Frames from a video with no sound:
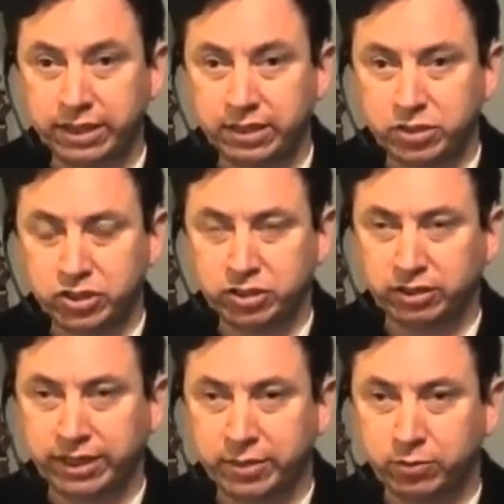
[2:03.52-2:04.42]
Each
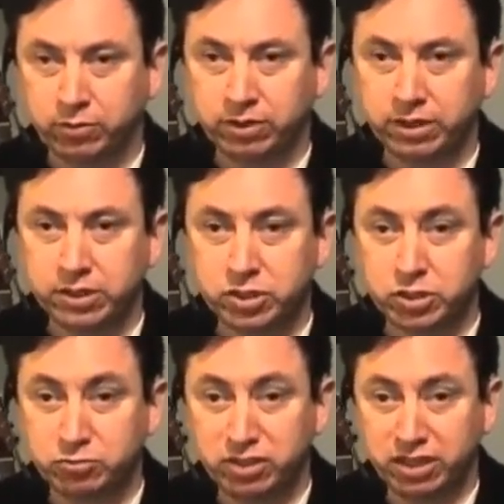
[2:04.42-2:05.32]
label
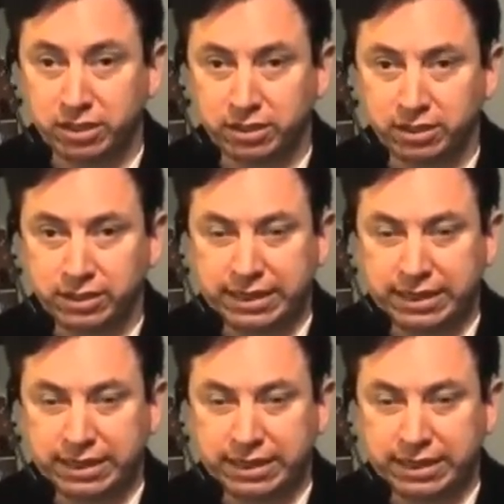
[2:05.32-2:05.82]
is unique